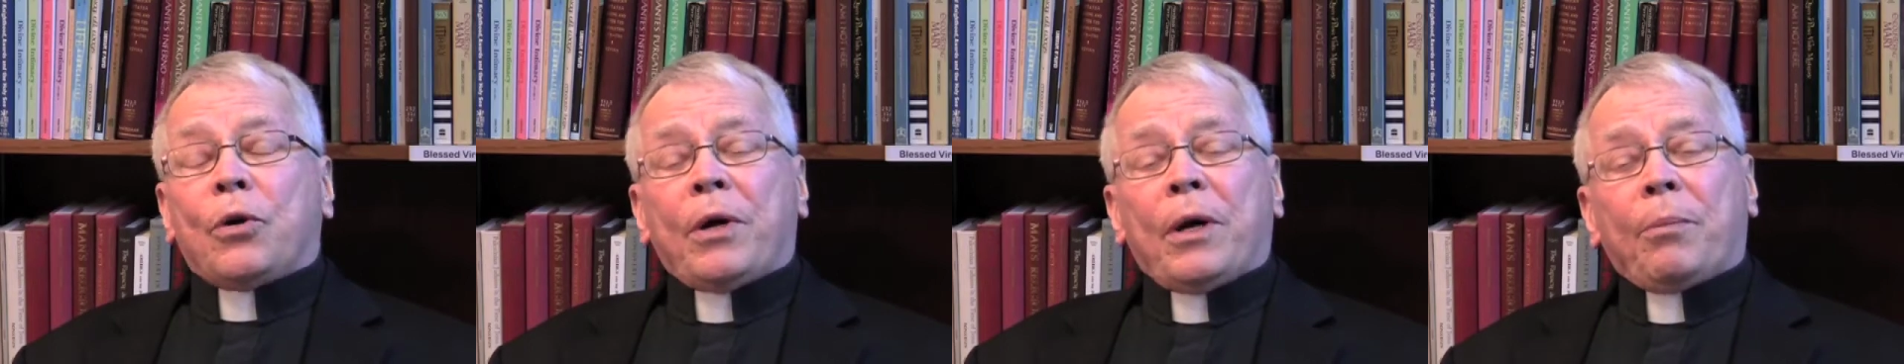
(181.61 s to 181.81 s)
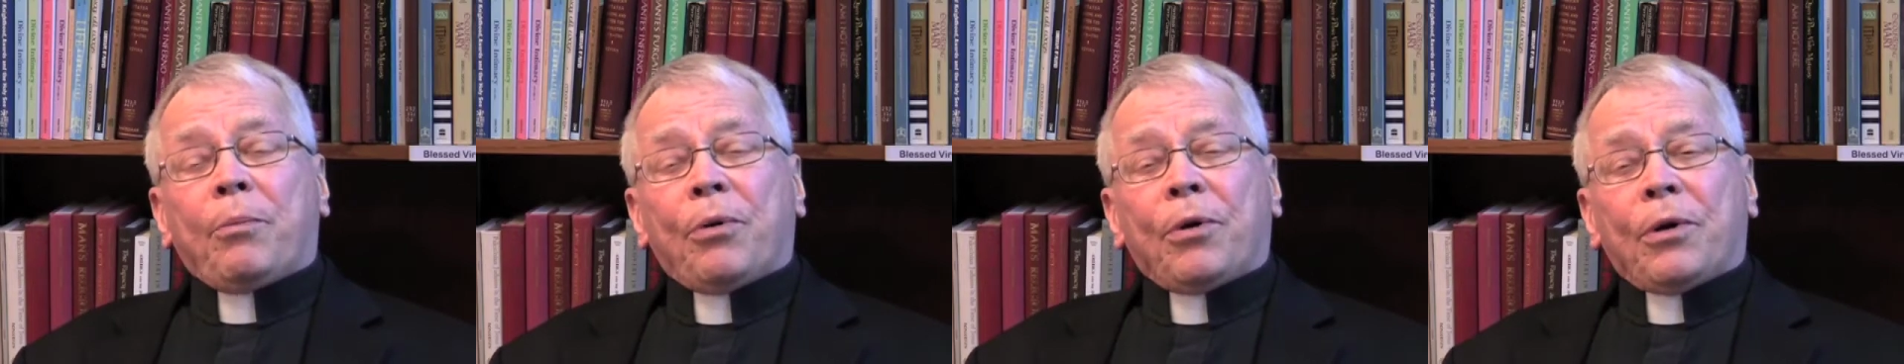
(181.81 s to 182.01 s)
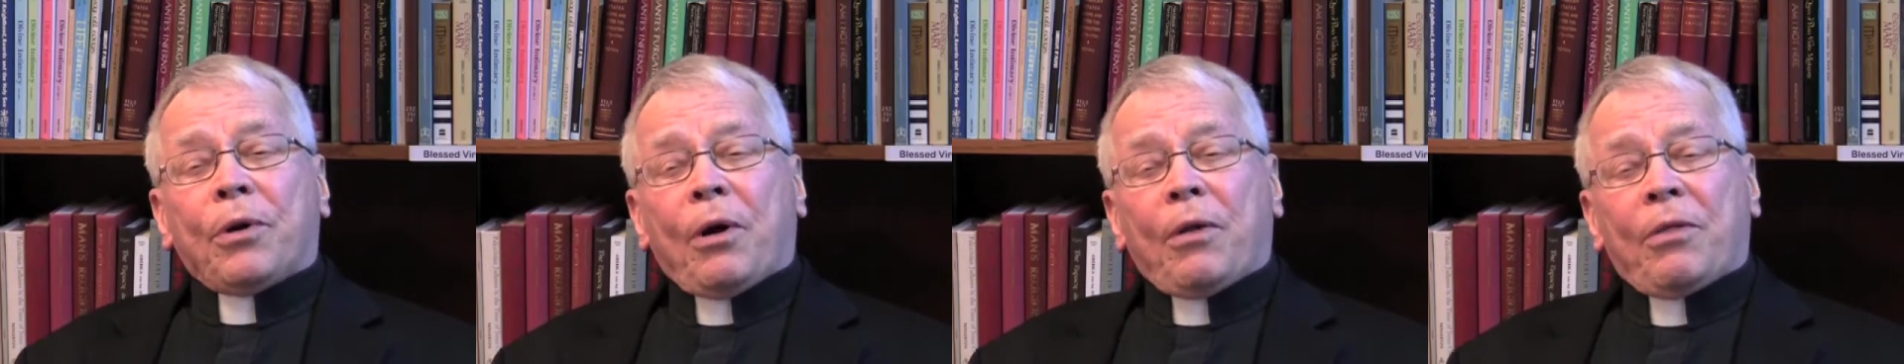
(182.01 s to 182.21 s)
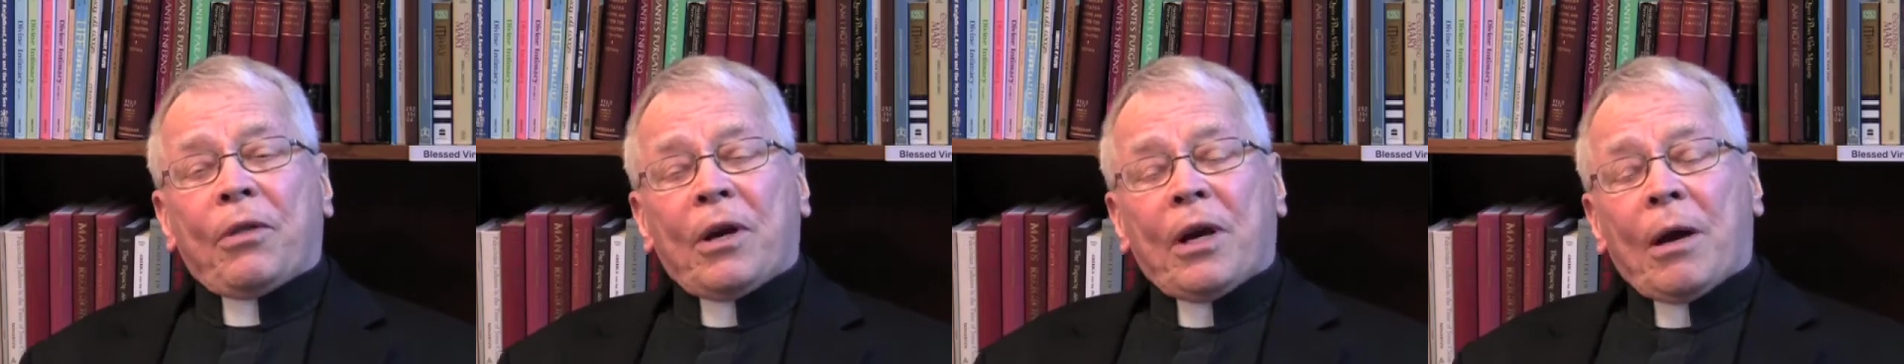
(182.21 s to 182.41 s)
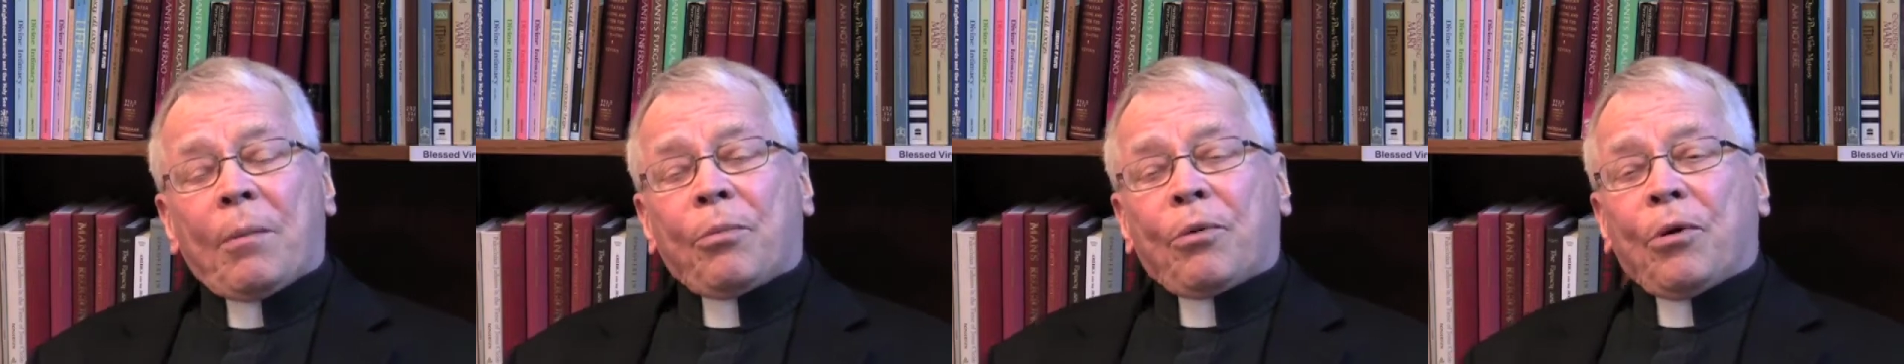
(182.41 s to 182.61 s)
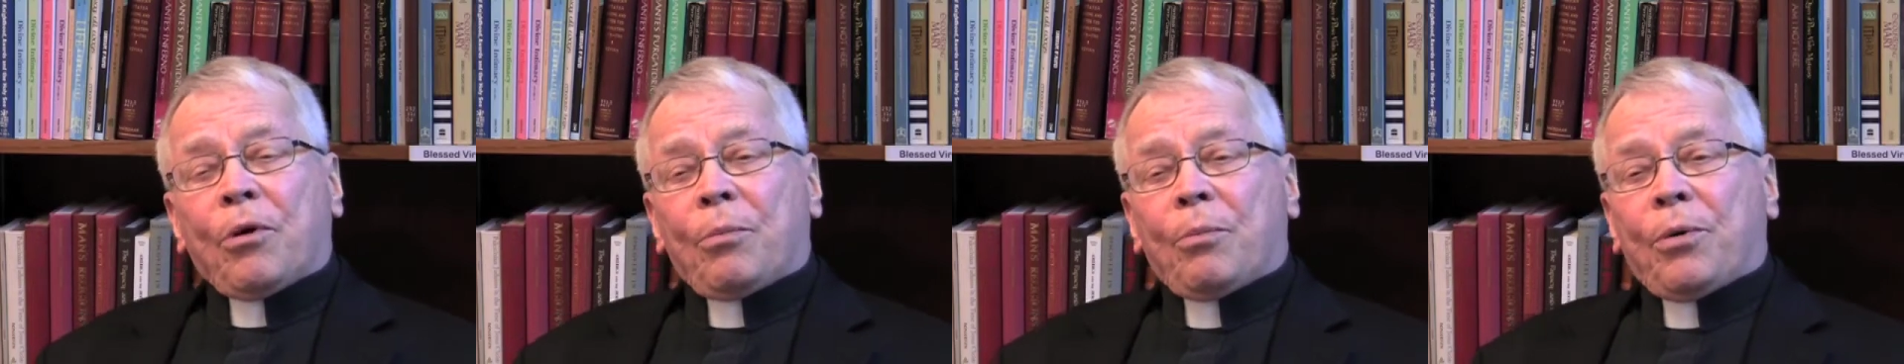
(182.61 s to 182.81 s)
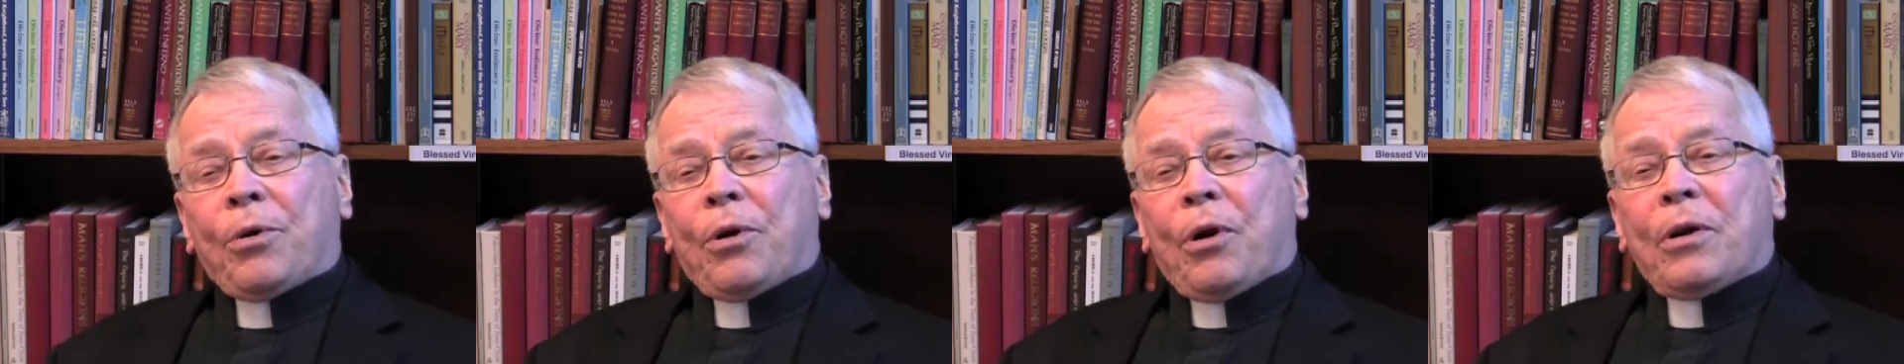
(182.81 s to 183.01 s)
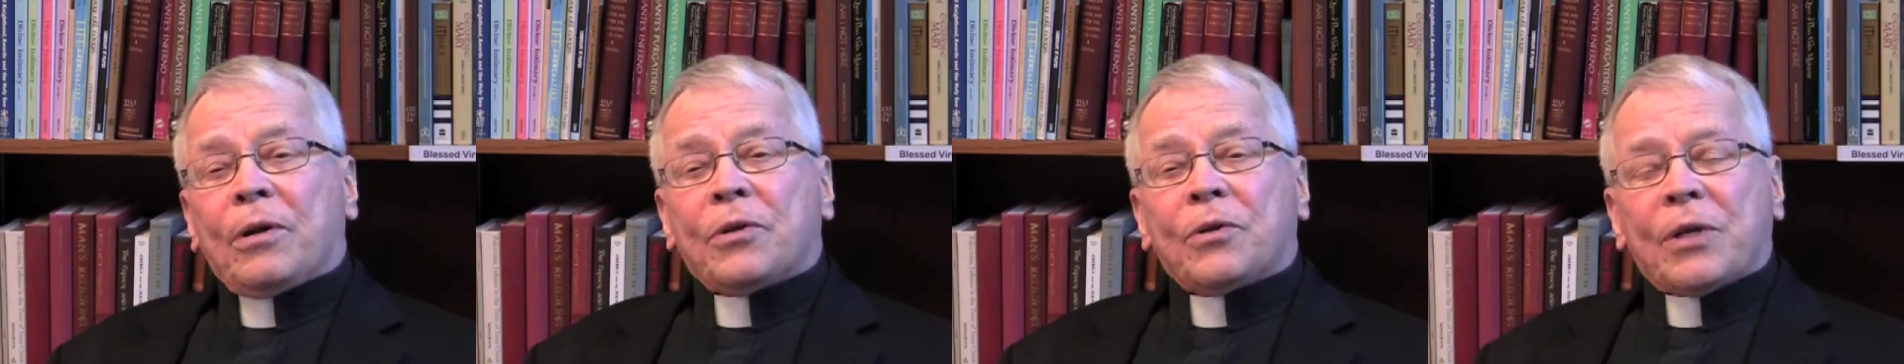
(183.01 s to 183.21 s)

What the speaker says: the emperor put on